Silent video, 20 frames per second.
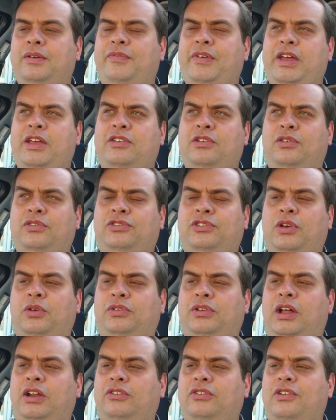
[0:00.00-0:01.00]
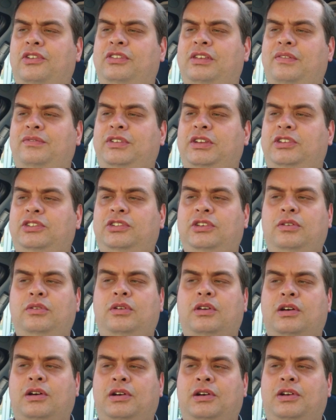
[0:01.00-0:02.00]
They sold
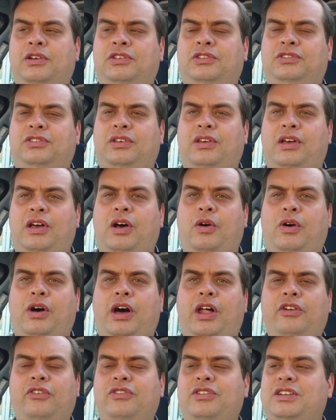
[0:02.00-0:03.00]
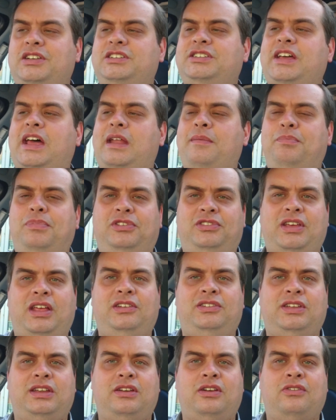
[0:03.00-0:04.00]
172 cars, a
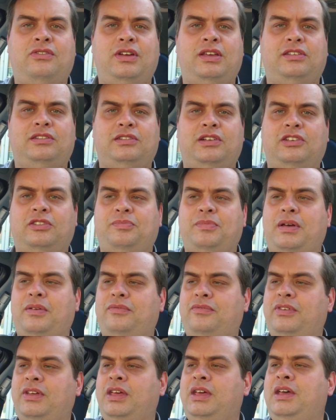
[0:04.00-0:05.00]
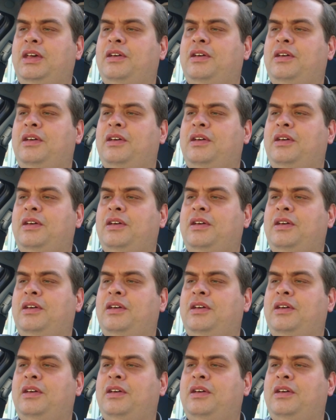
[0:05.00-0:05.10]
110% increase last month.